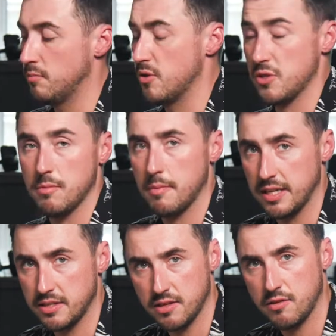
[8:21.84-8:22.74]
presumably
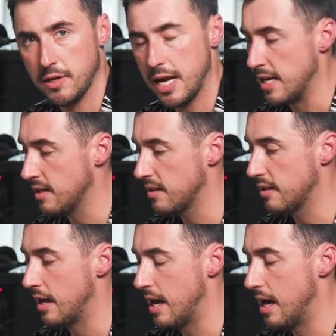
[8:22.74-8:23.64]
to 3/8
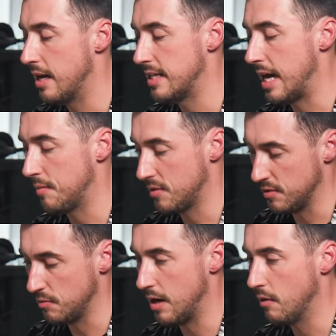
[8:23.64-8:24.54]
adapter
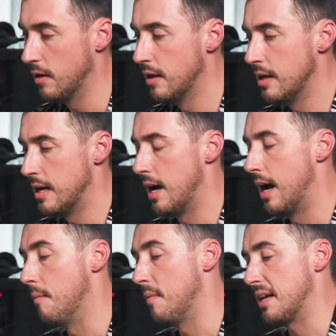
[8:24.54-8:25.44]
as well.
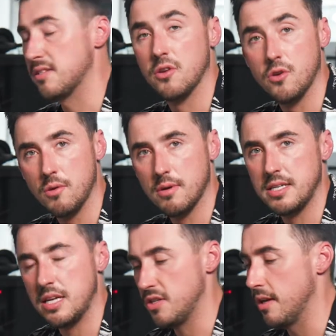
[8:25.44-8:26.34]
That's a new
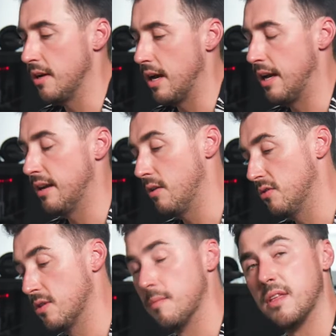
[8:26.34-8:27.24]
addition and
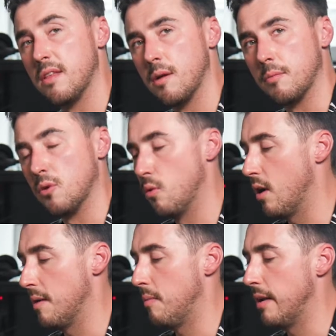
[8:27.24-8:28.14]
something that I'm
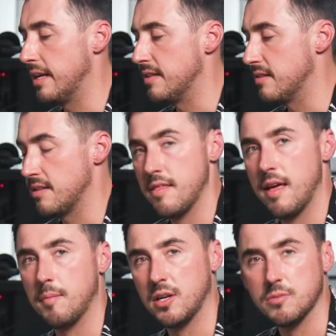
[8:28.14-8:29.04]
quite pleased is in
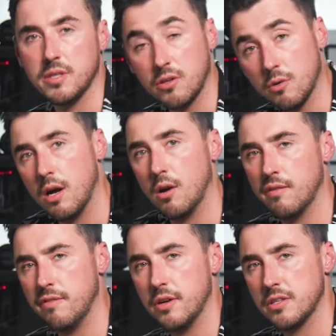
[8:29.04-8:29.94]
there because we do quite a lot of
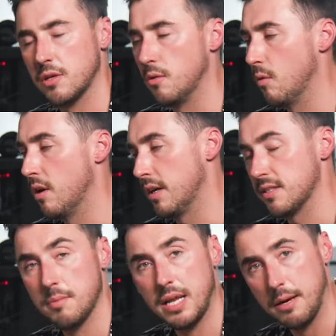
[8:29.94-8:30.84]
vertical work.
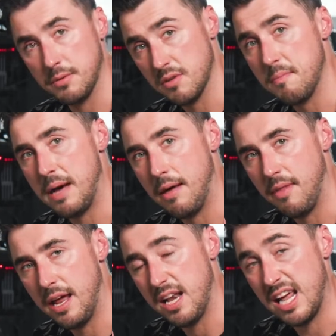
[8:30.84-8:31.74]
So being able to mount
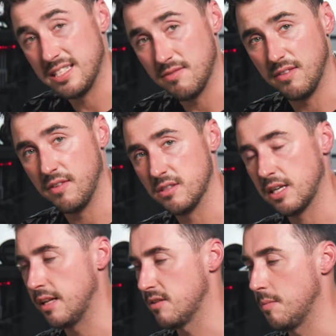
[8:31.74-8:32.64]
that natively
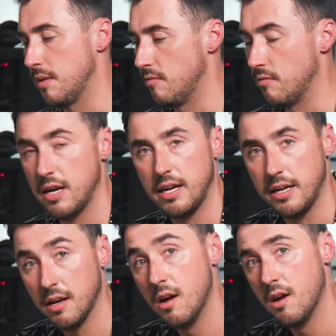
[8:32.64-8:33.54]
vertically is going to be
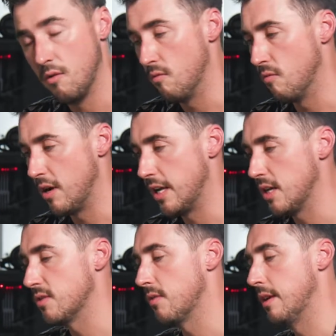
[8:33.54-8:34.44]
really
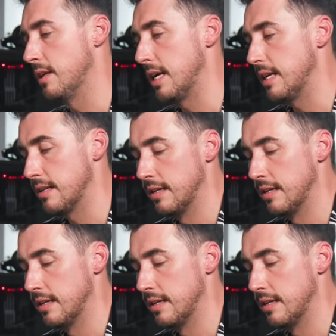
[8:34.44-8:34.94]
useful indeed.